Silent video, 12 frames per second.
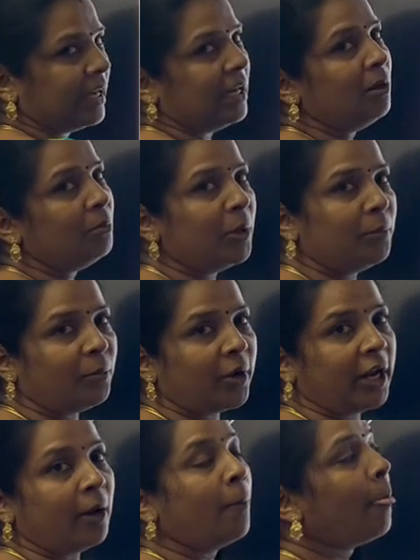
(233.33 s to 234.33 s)
gill
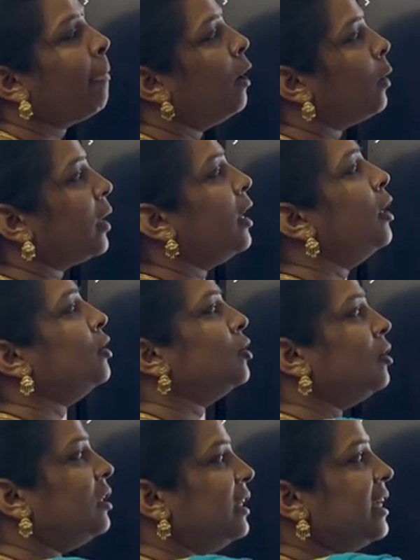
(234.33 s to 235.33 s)
membrane. Okay,
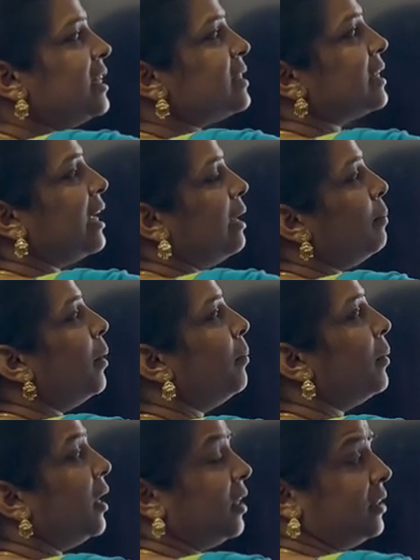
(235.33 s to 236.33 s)
so this
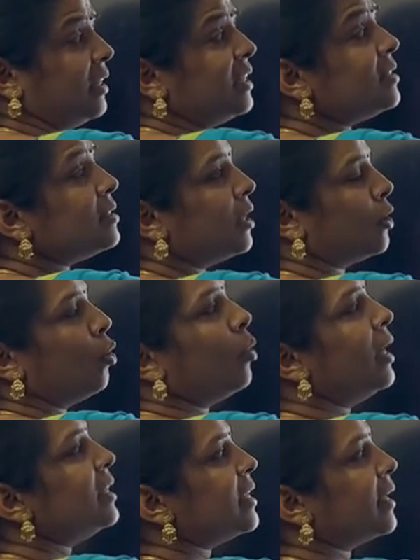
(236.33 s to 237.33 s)

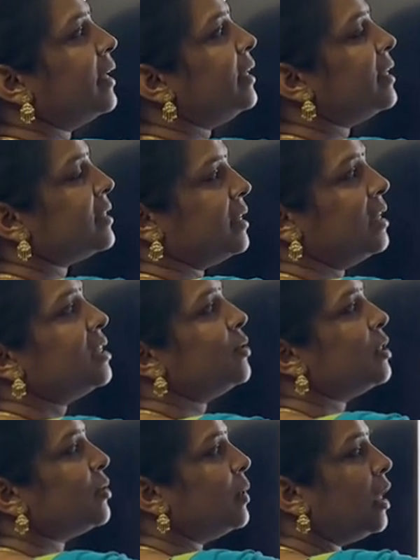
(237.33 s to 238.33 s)
chloride secretory cells
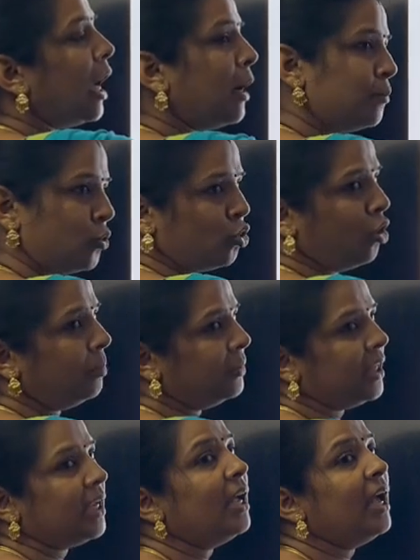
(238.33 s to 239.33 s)
which will
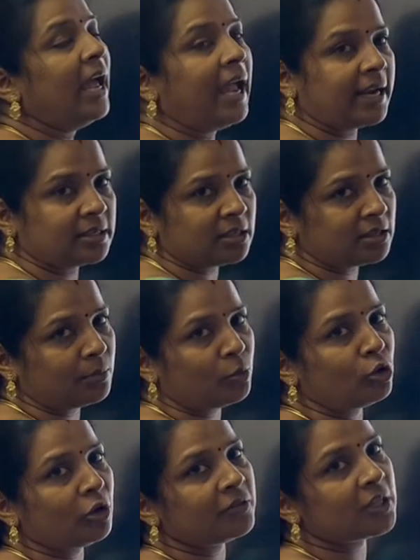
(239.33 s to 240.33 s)
absorb the excess
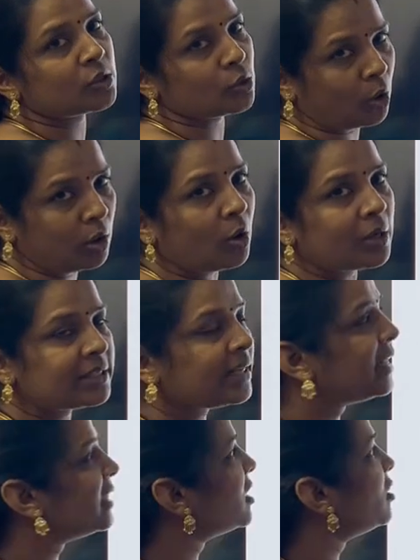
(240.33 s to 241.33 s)
amount of the salt
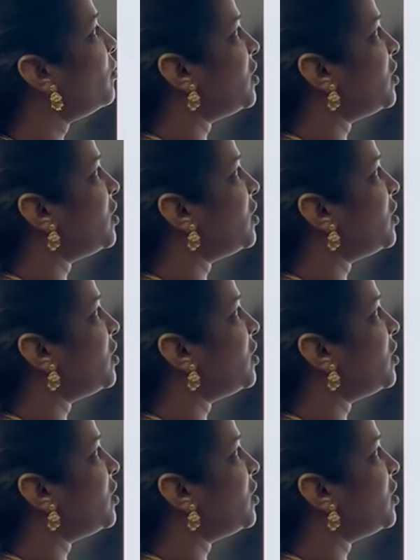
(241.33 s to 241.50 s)
concentration